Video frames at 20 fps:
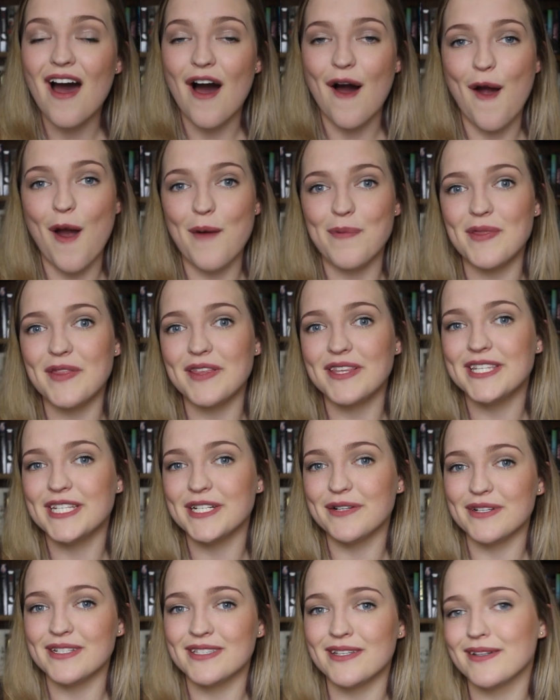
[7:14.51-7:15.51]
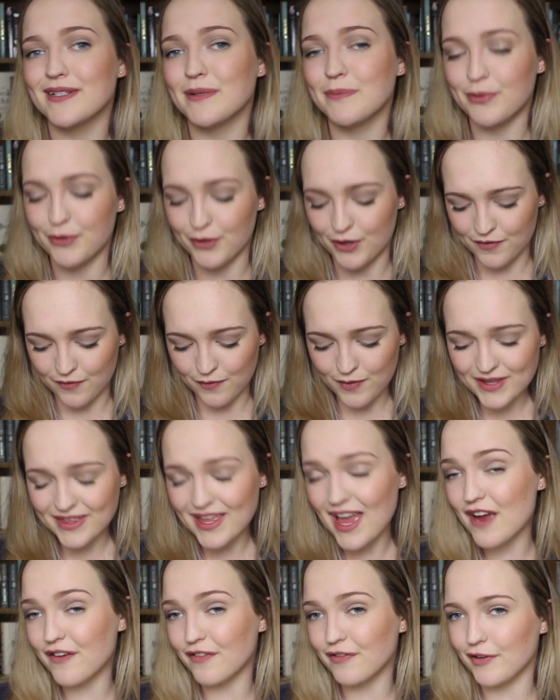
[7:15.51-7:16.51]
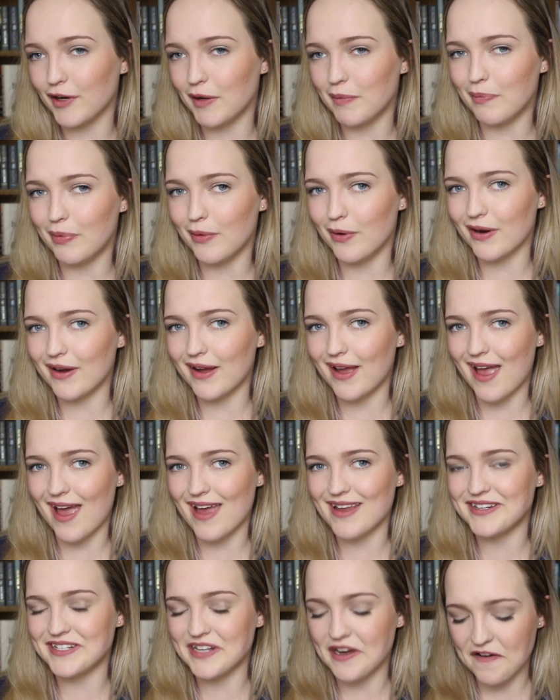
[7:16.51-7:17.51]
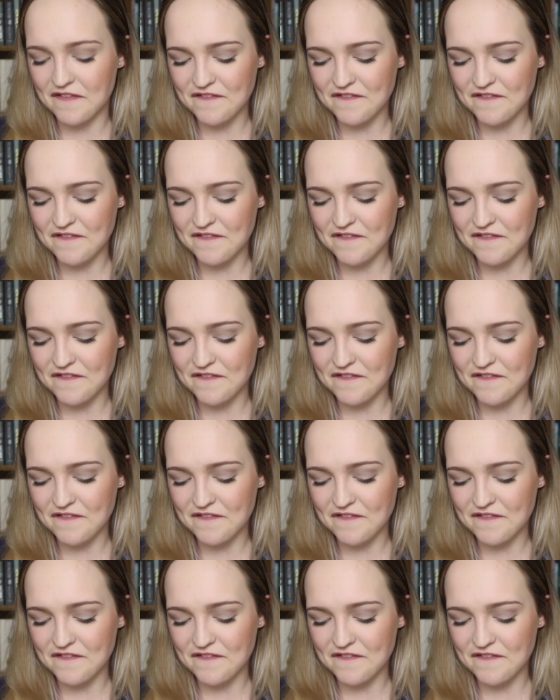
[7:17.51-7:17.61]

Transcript: I hope that the series does improve with every book, and